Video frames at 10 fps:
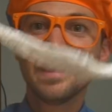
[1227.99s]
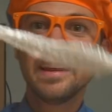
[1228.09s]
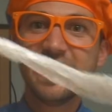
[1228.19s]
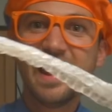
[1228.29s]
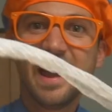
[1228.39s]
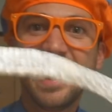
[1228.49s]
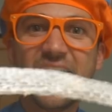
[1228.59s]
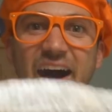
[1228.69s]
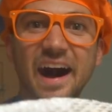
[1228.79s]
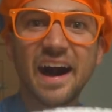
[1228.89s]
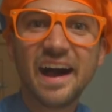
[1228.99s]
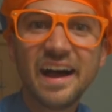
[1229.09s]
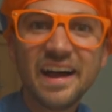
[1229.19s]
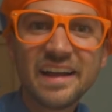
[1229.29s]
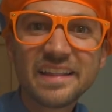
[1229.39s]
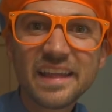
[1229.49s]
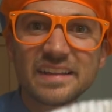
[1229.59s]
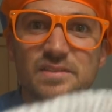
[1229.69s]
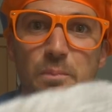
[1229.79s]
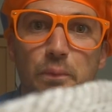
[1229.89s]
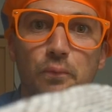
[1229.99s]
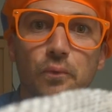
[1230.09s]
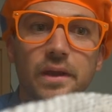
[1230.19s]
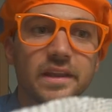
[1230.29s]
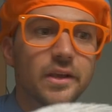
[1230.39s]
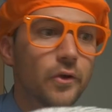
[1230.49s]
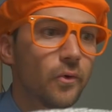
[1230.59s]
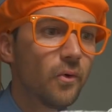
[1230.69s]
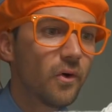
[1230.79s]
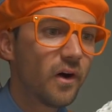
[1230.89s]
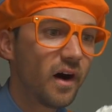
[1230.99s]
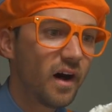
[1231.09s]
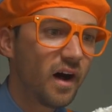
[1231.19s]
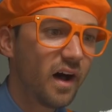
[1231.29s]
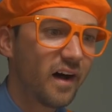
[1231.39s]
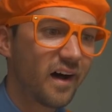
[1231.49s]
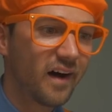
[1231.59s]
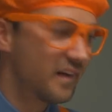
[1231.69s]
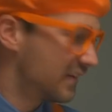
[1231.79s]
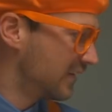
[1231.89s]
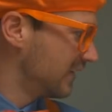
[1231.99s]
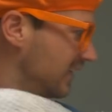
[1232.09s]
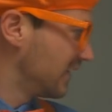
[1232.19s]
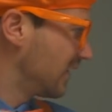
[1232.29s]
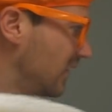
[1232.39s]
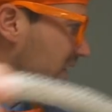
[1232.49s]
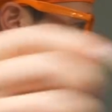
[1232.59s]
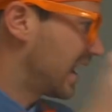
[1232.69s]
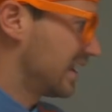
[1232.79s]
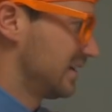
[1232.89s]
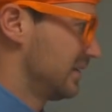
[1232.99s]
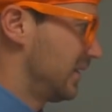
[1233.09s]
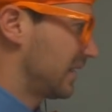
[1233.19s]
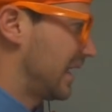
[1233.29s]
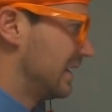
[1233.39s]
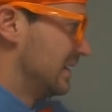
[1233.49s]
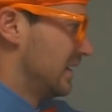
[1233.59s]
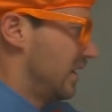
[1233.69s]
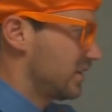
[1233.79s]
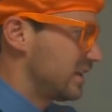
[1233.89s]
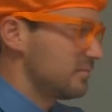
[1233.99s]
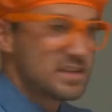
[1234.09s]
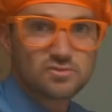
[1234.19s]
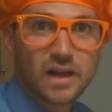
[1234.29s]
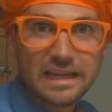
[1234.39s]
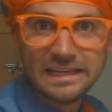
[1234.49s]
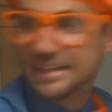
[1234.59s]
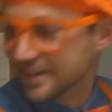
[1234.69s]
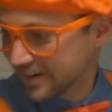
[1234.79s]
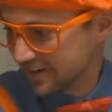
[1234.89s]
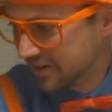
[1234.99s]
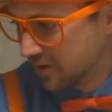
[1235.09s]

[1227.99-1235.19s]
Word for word: Yeah, that's pretty cool, huh? Okay, okay, I'll keep these right here.